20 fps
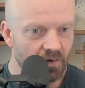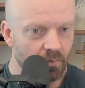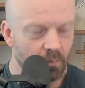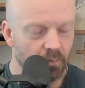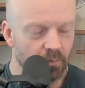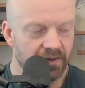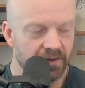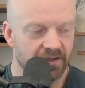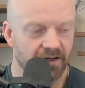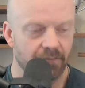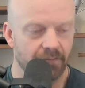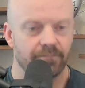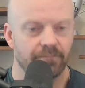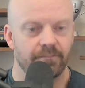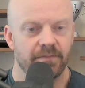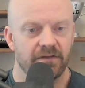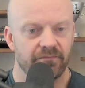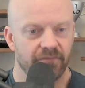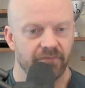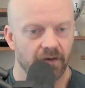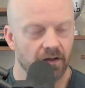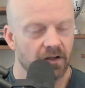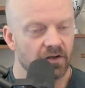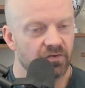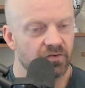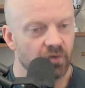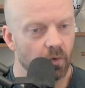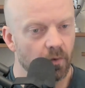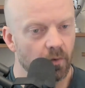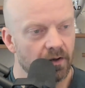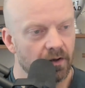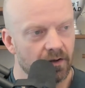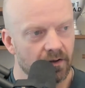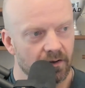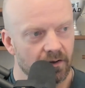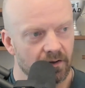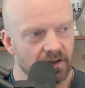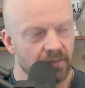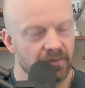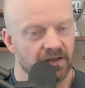But yeah, so
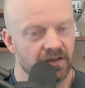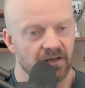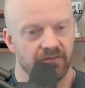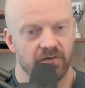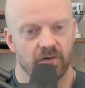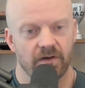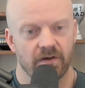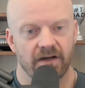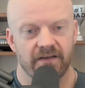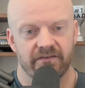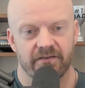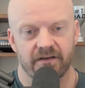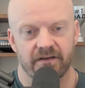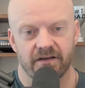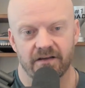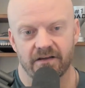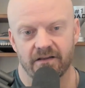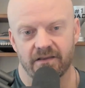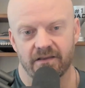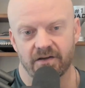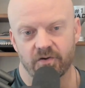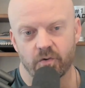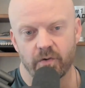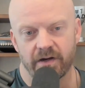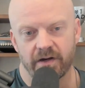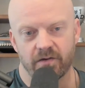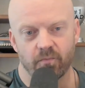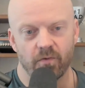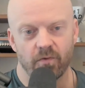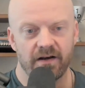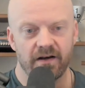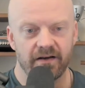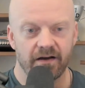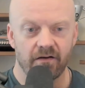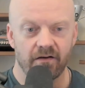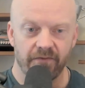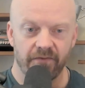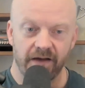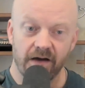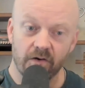let me give you guys the quick
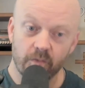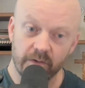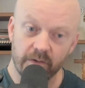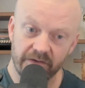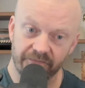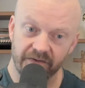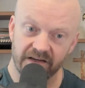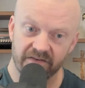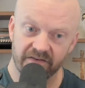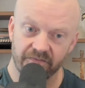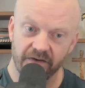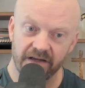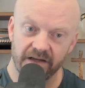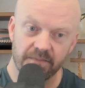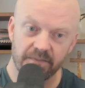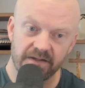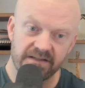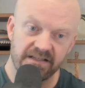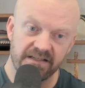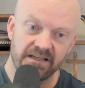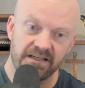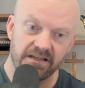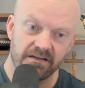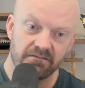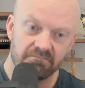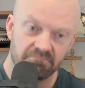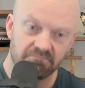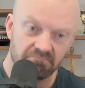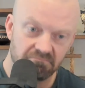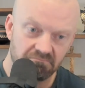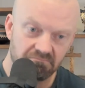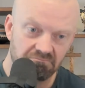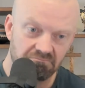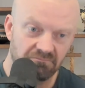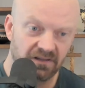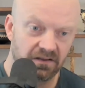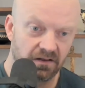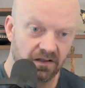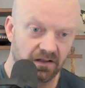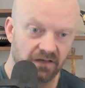rundown of how do we fix vitamin D
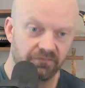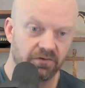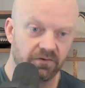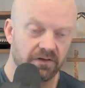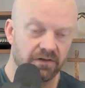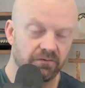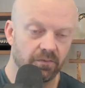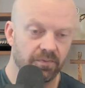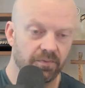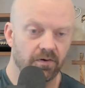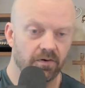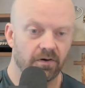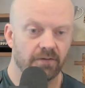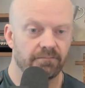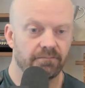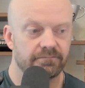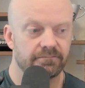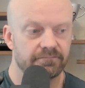in the Love Your Liver program.